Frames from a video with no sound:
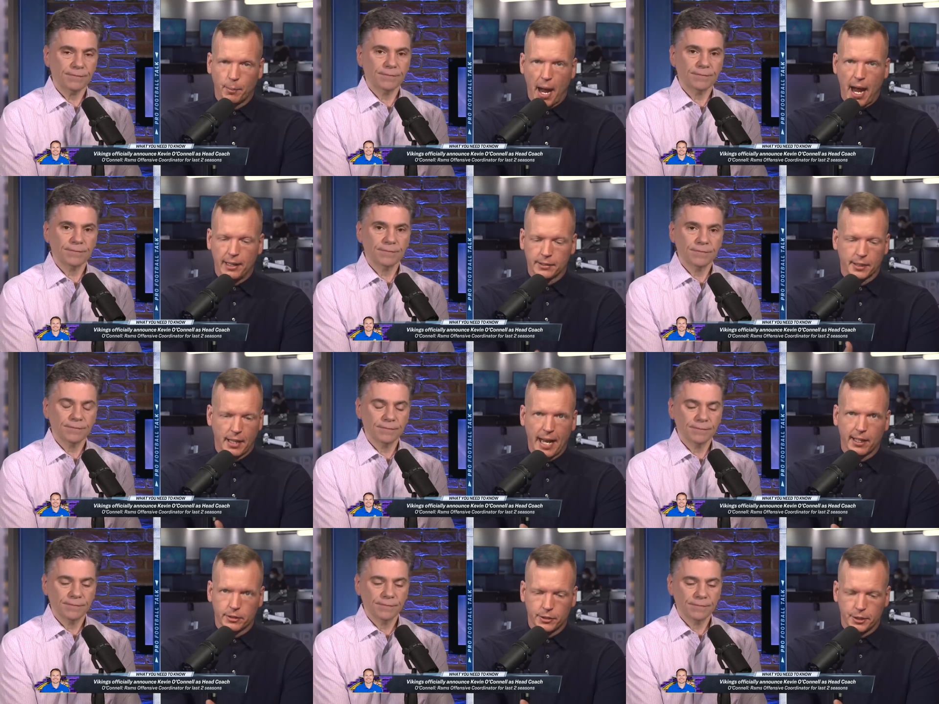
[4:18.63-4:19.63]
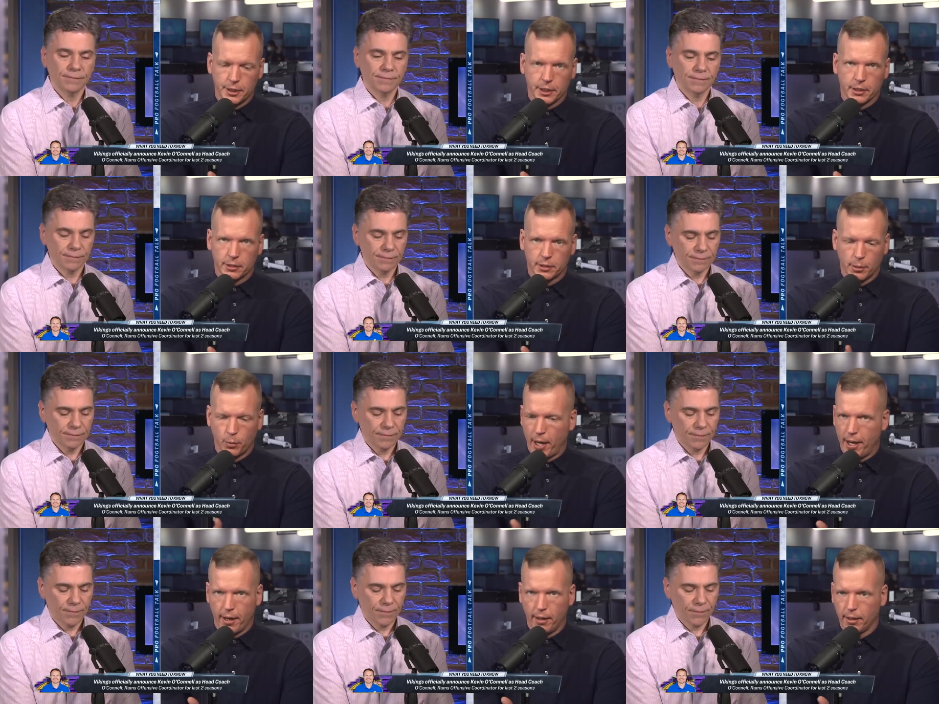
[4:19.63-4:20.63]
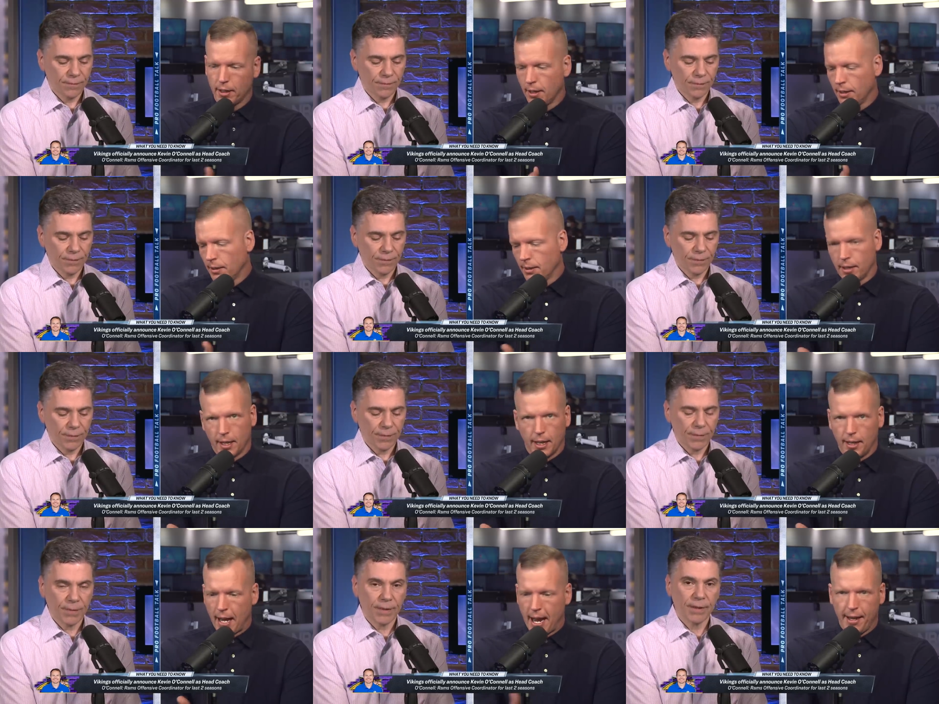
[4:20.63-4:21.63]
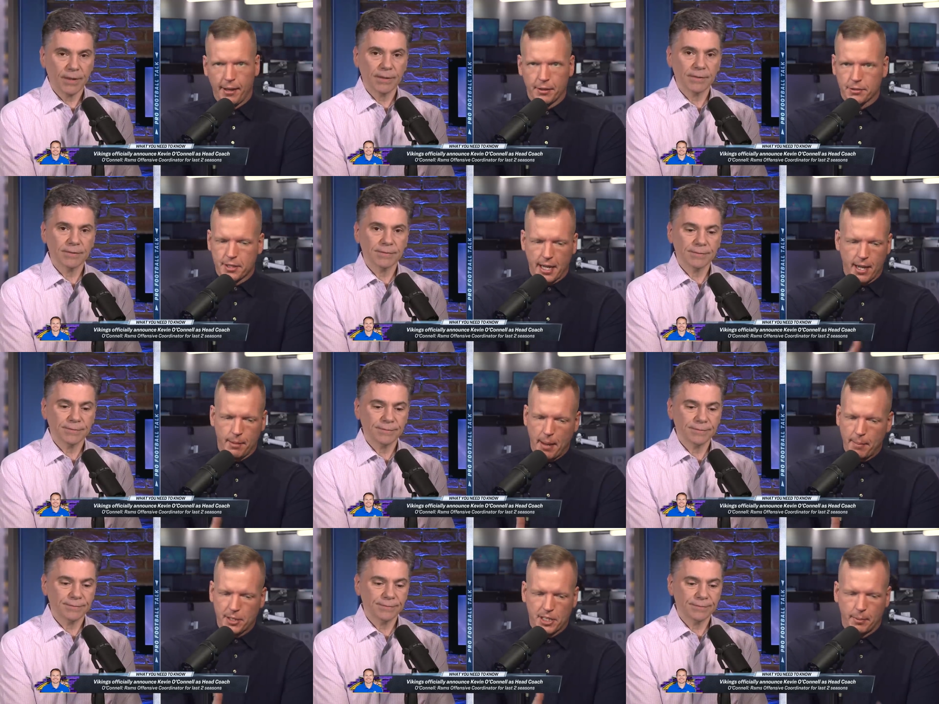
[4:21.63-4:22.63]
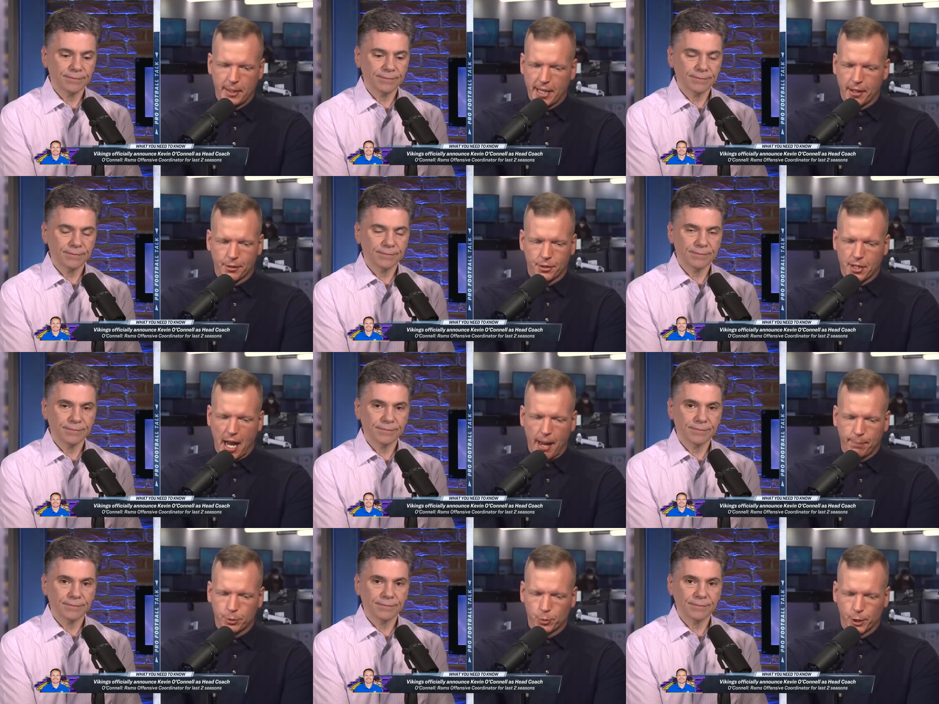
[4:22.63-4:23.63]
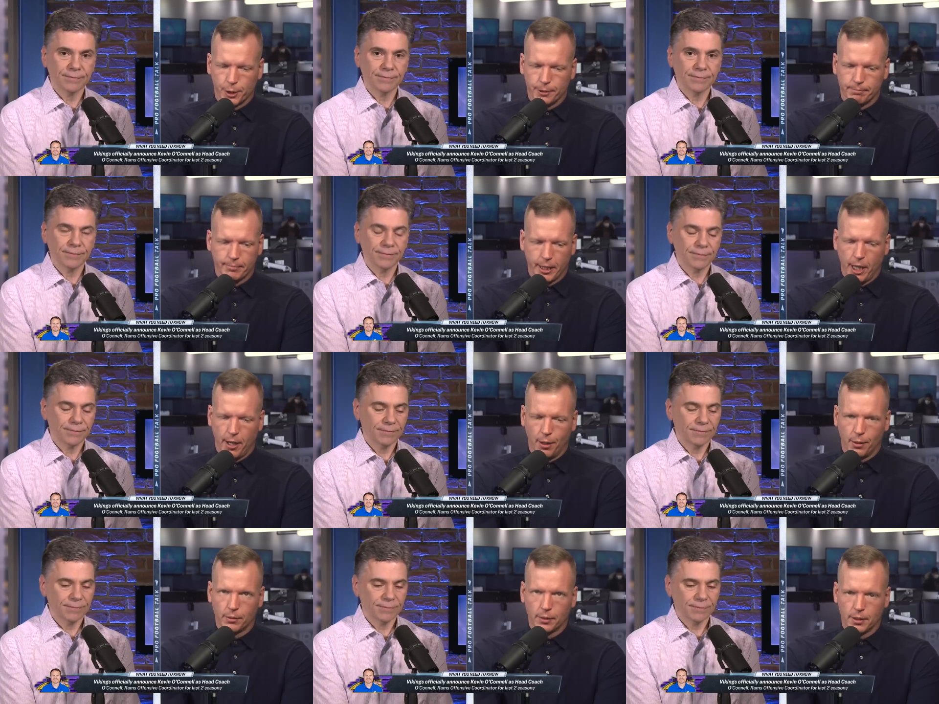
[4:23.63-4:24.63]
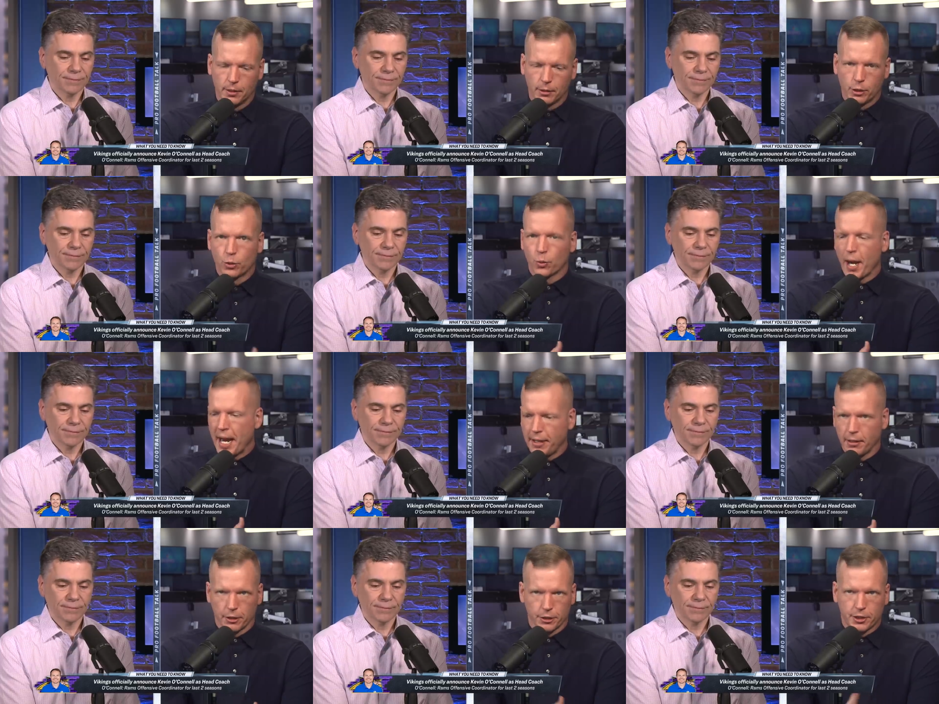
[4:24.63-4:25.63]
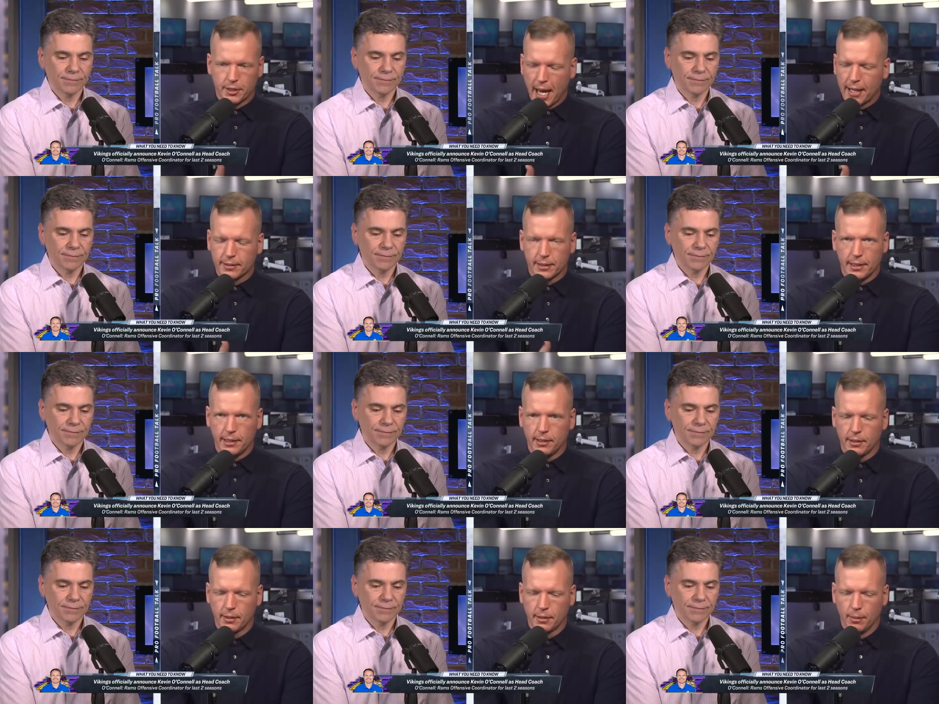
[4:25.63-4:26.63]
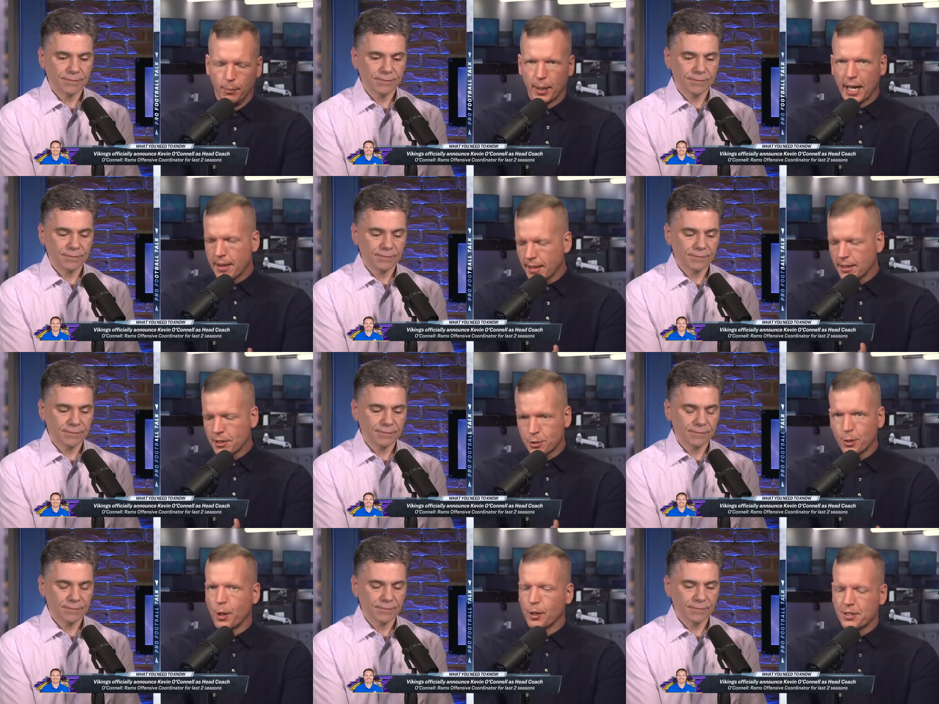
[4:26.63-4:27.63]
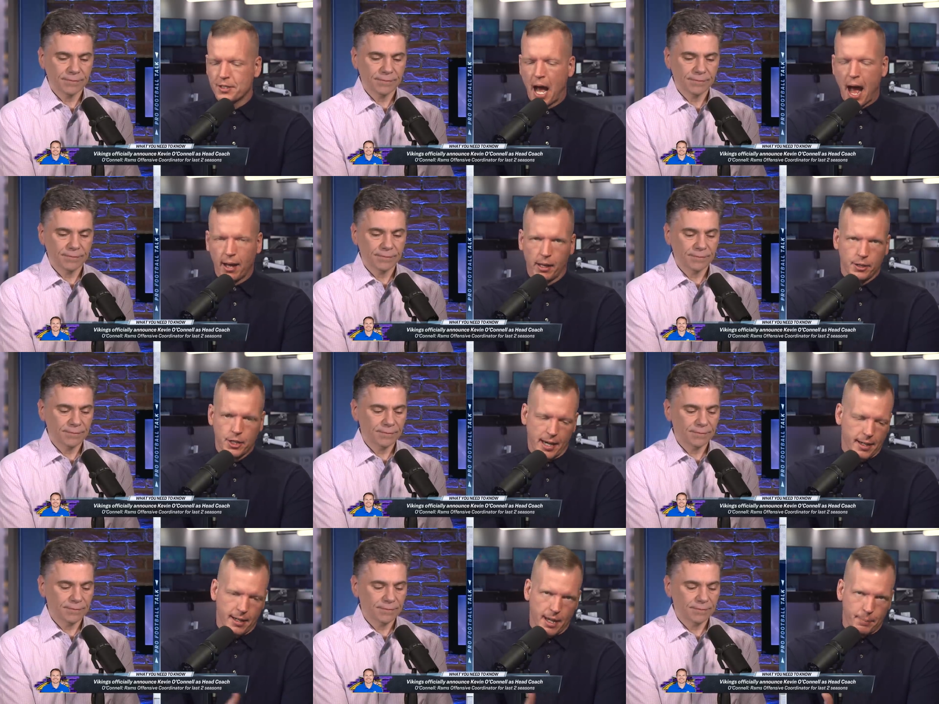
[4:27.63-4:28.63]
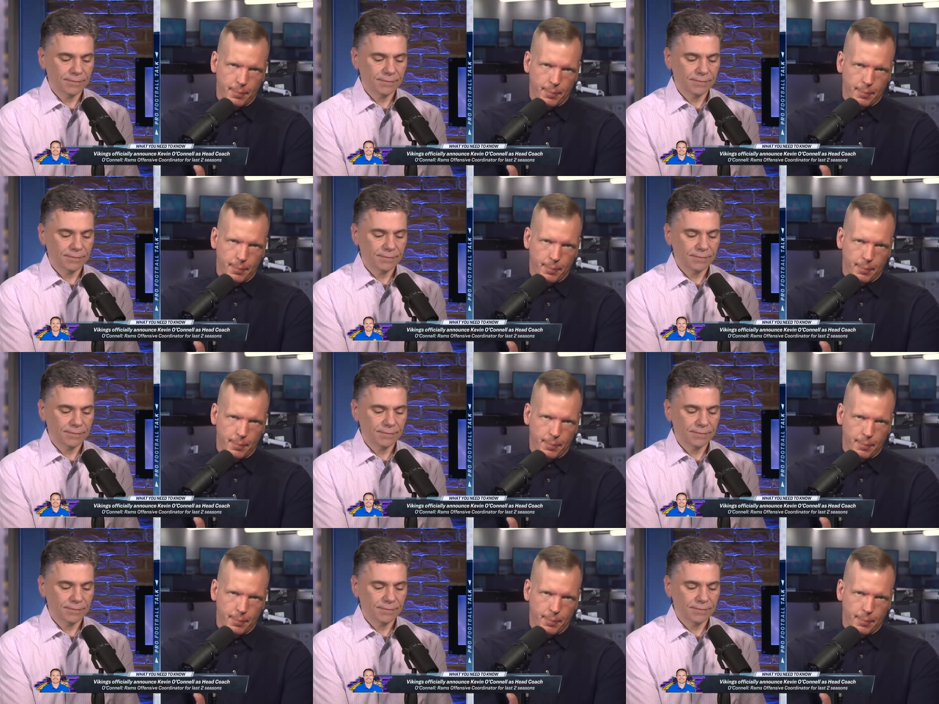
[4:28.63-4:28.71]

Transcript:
Speaker 1: minds the last few years. To where uh, I understand maybe some of the other stops weren't, you know great or sexy, but I think he's grown his knowledge. I can get